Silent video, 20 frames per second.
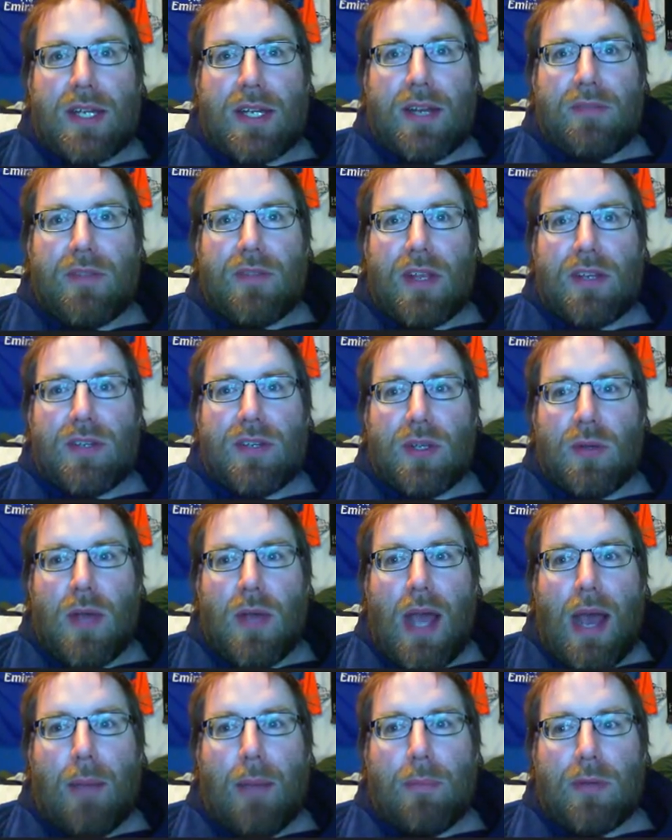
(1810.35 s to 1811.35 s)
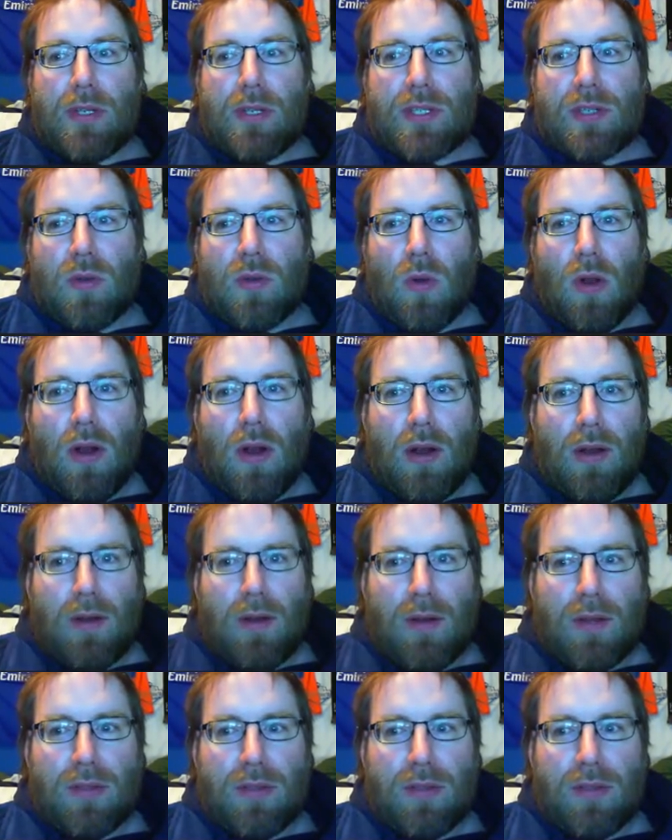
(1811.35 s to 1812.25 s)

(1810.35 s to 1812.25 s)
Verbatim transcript: and if they do happen to score,